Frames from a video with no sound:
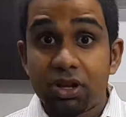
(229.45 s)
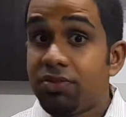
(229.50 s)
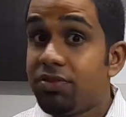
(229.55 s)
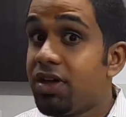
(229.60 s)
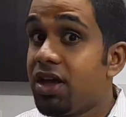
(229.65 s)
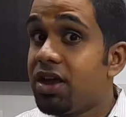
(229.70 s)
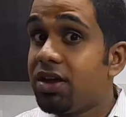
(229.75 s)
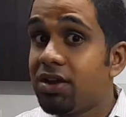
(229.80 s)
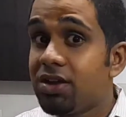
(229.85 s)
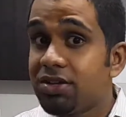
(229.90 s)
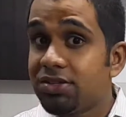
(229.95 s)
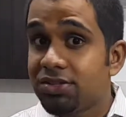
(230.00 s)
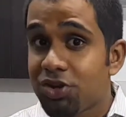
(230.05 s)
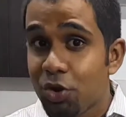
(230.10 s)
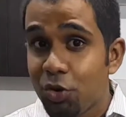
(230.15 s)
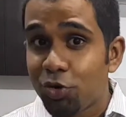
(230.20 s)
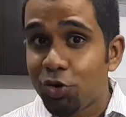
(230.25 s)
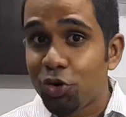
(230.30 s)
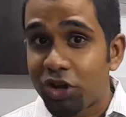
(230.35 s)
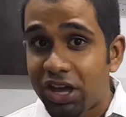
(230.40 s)
There is
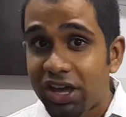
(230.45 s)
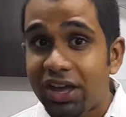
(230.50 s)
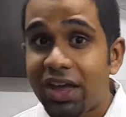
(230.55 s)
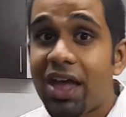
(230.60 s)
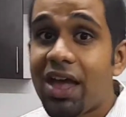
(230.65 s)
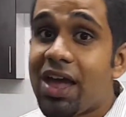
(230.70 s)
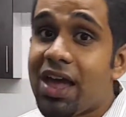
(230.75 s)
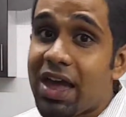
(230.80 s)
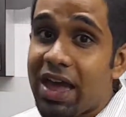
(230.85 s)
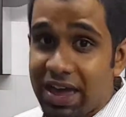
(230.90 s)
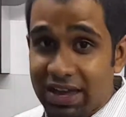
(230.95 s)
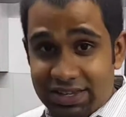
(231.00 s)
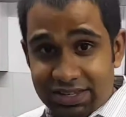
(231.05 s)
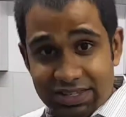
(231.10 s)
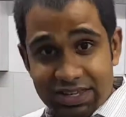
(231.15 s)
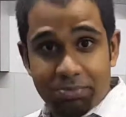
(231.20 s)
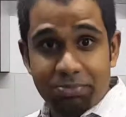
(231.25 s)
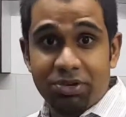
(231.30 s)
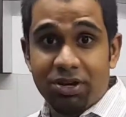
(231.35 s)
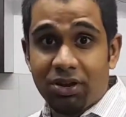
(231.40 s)
no cooking
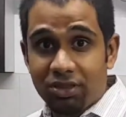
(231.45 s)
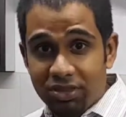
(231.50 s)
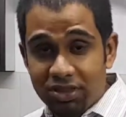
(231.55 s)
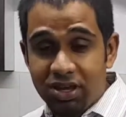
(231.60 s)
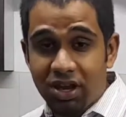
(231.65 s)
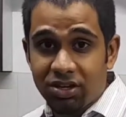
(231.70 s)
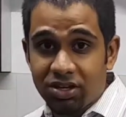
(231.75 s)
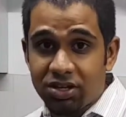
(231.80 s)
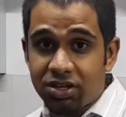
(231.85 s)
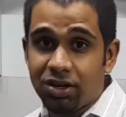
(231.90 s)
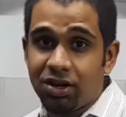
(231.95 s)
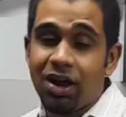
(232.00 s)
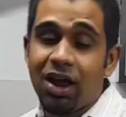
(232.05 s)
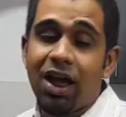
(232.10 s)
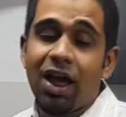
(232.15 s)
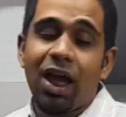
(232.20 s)
except the onion,